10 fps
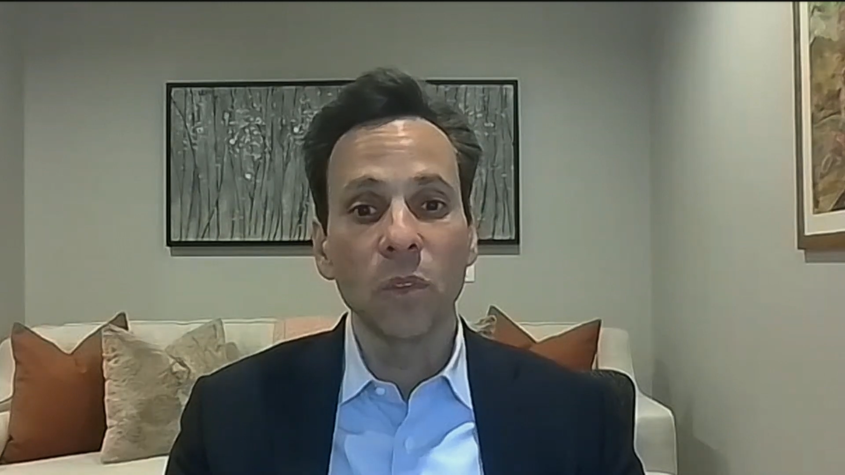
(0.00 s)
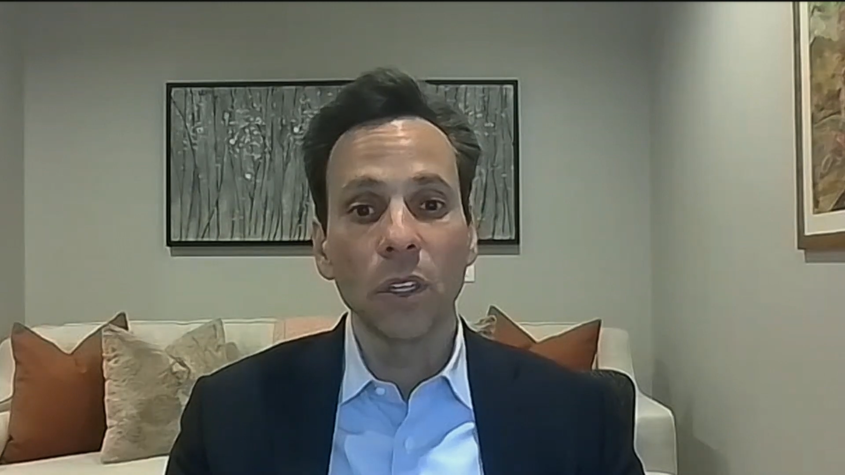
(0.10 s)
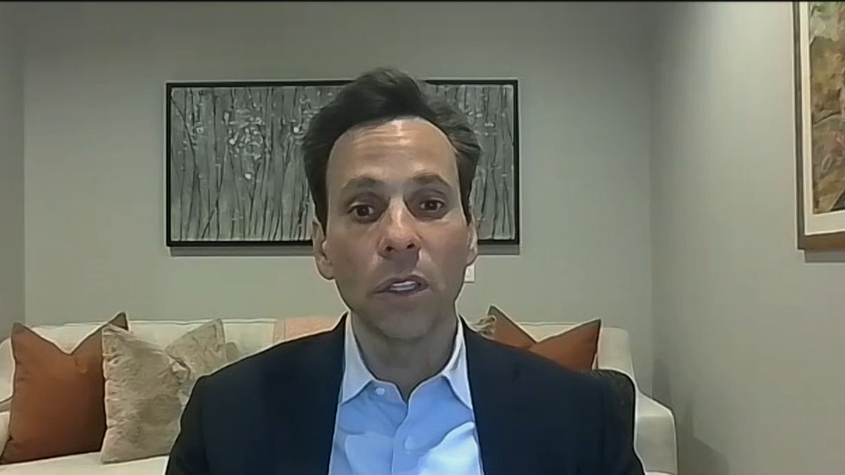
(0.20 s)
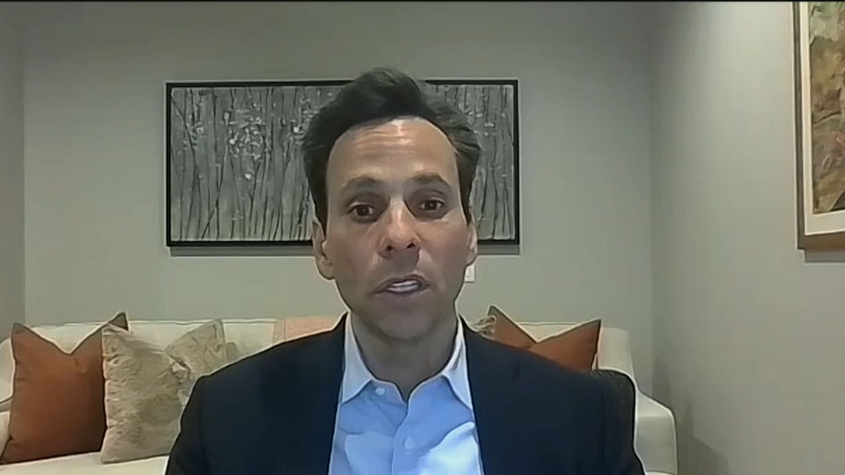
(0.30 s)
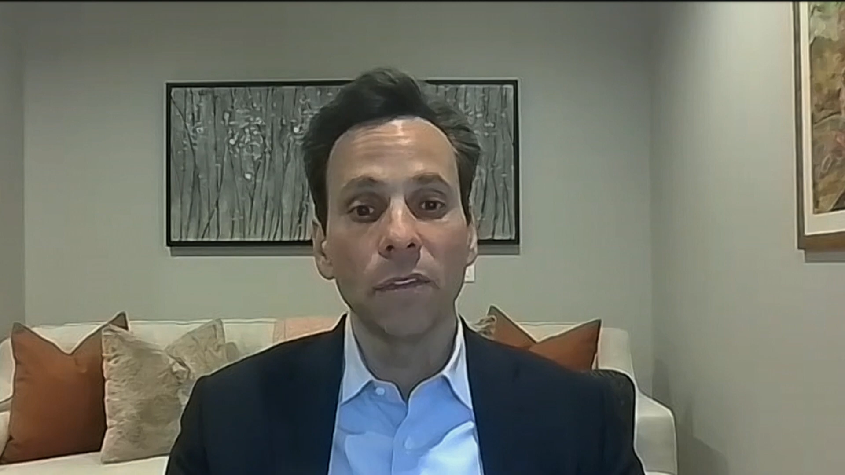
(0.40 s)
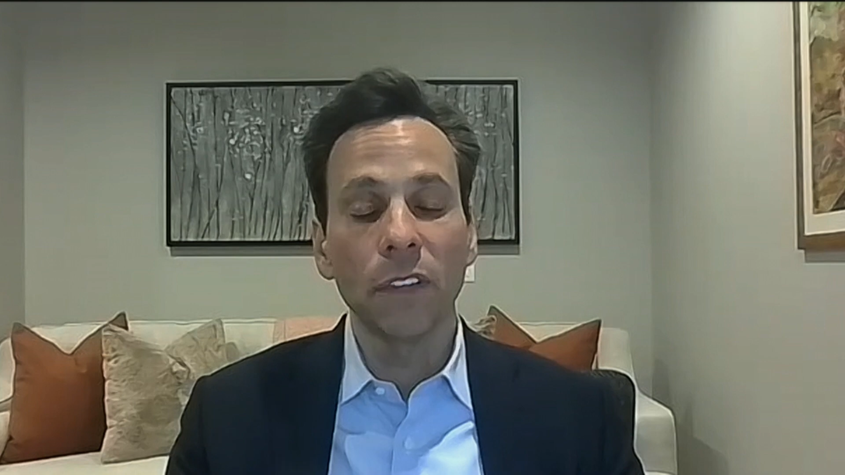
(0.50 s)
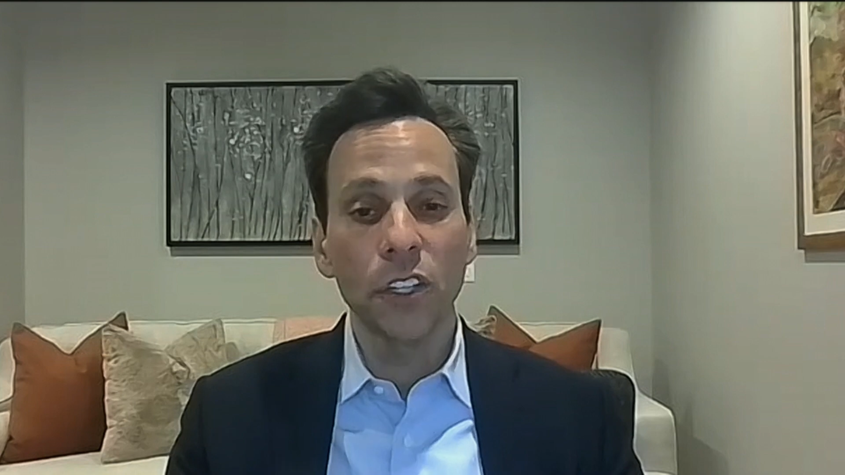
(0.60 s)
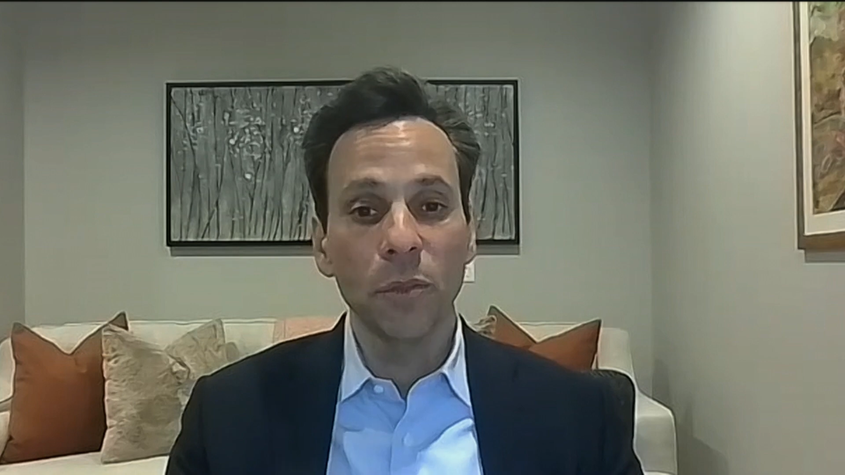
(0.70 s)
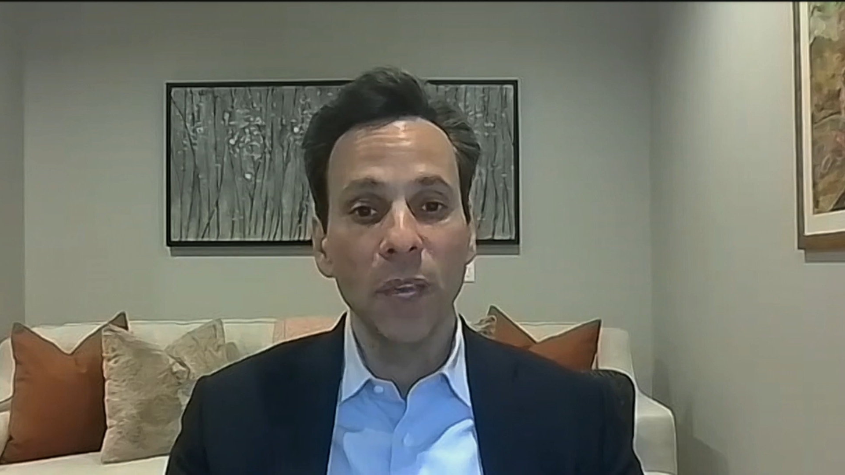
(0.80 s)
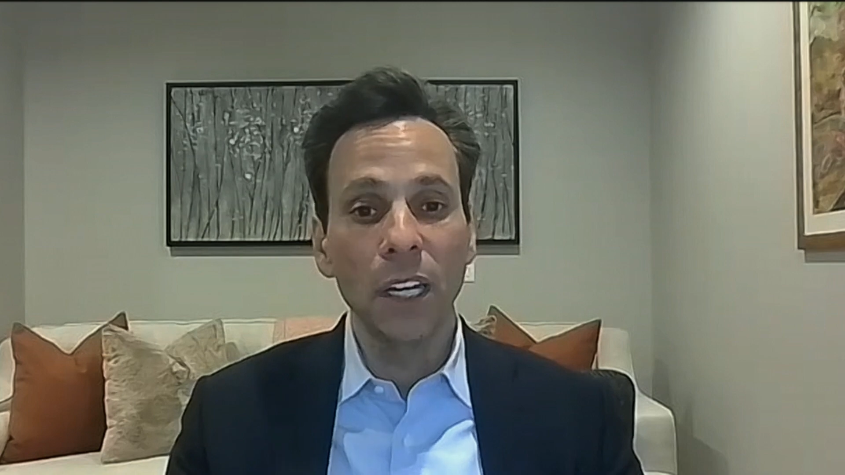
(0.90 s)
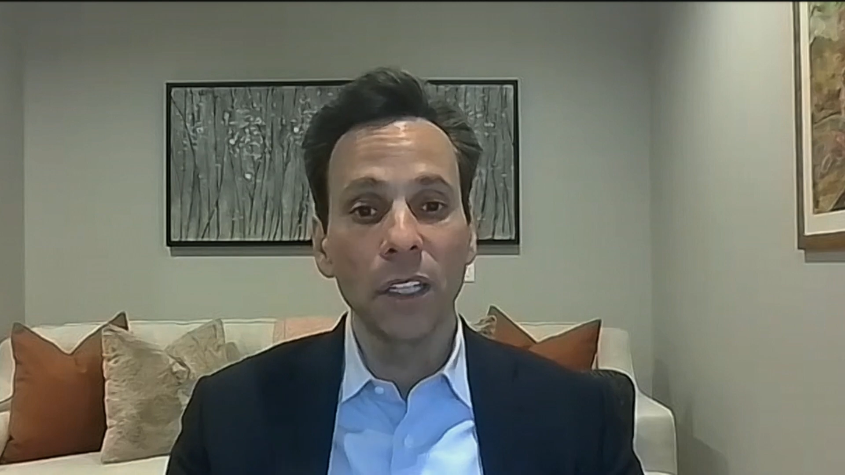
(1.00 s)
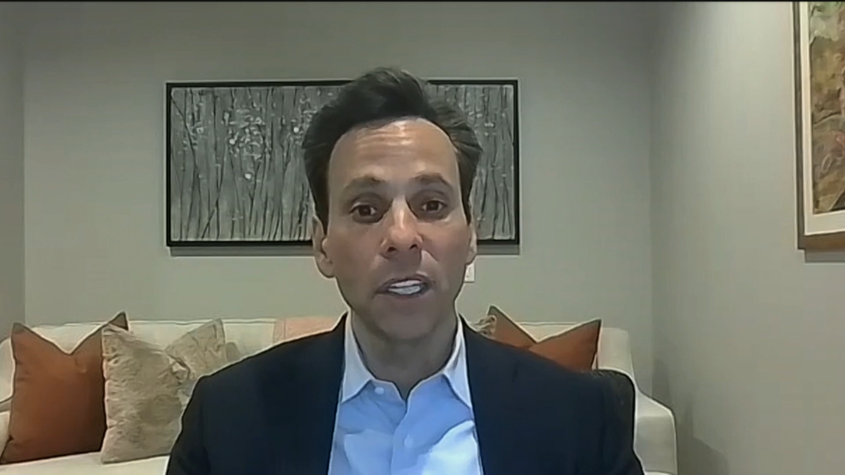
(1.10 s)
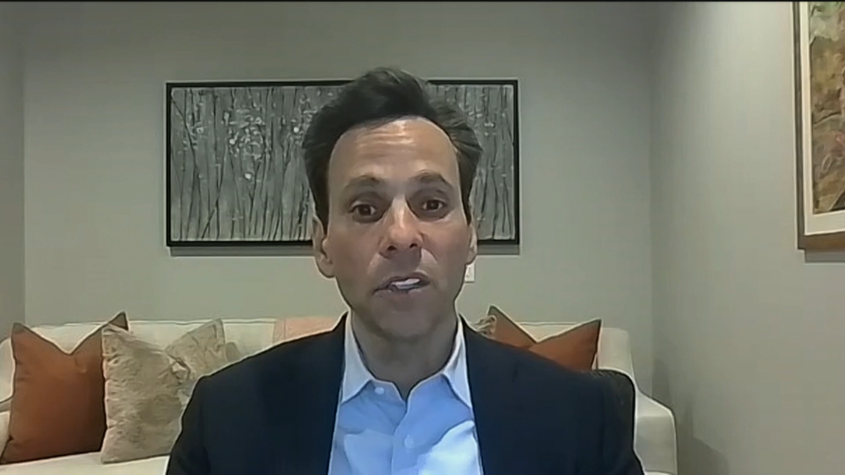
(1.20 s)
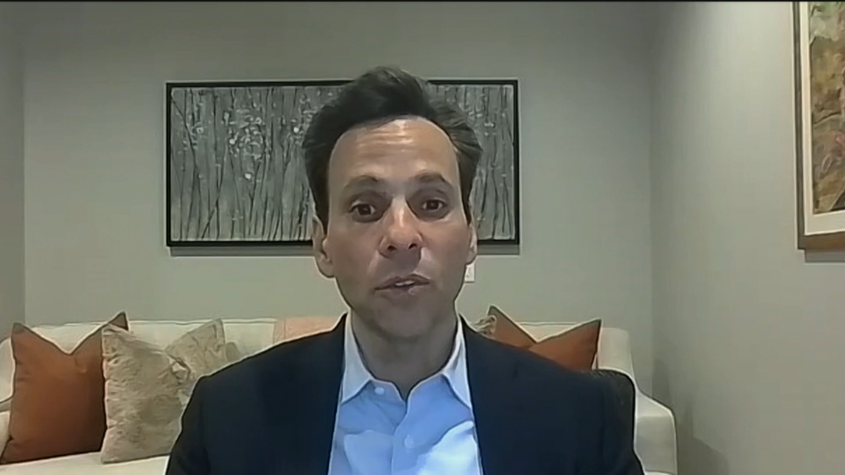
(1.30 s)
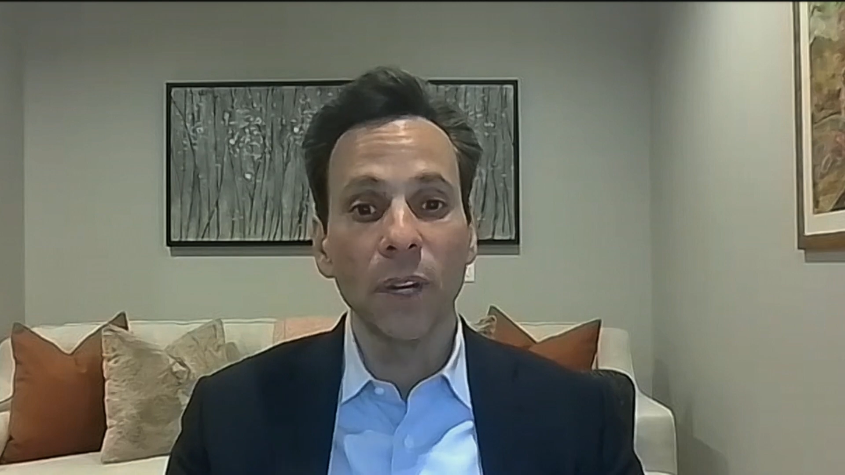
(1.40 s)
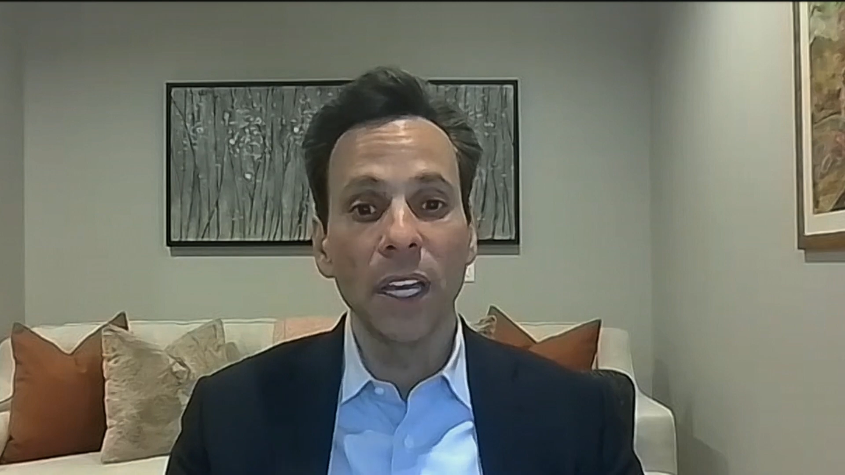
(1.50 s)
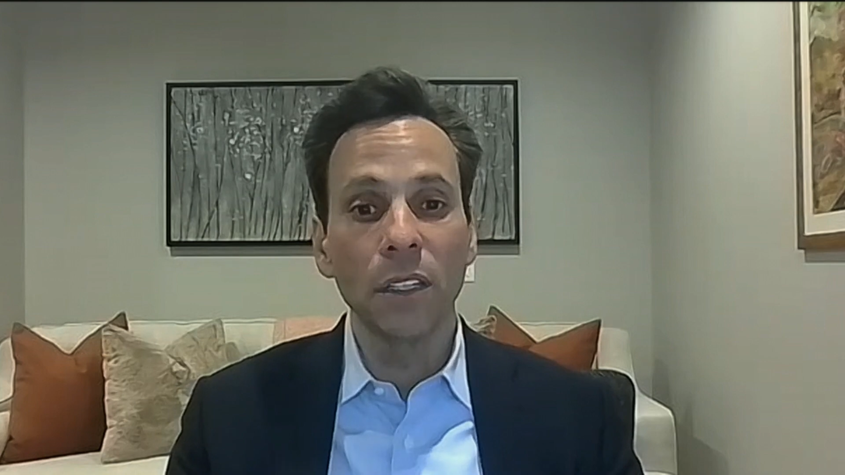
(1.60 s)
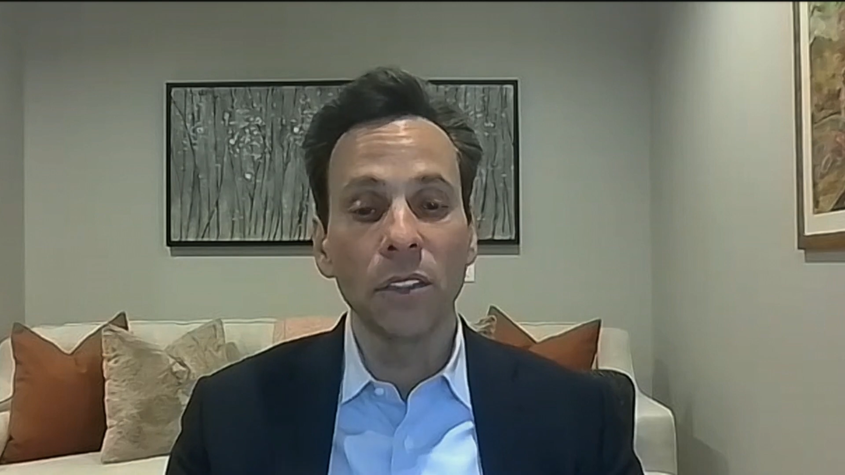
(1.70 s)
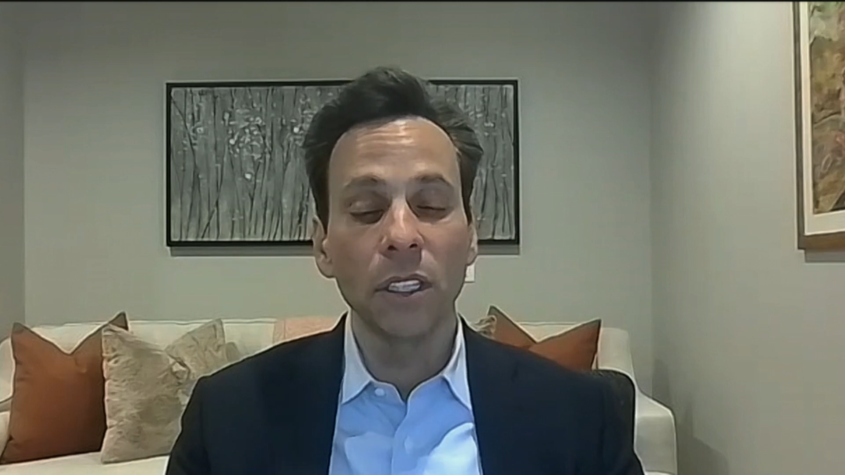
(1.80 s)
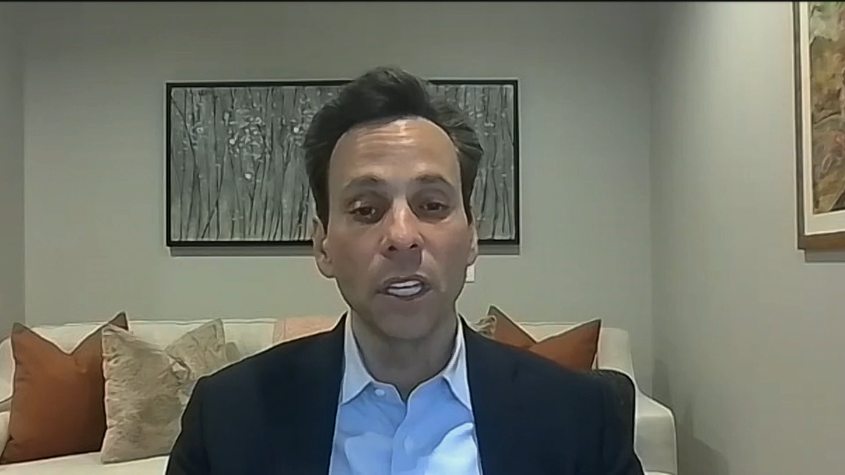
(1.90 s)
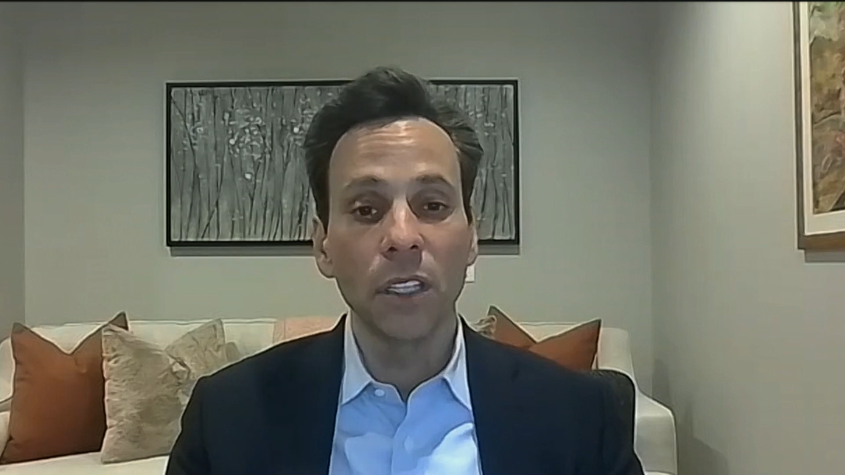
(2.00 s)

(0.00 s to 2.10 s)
So the inflation penalties around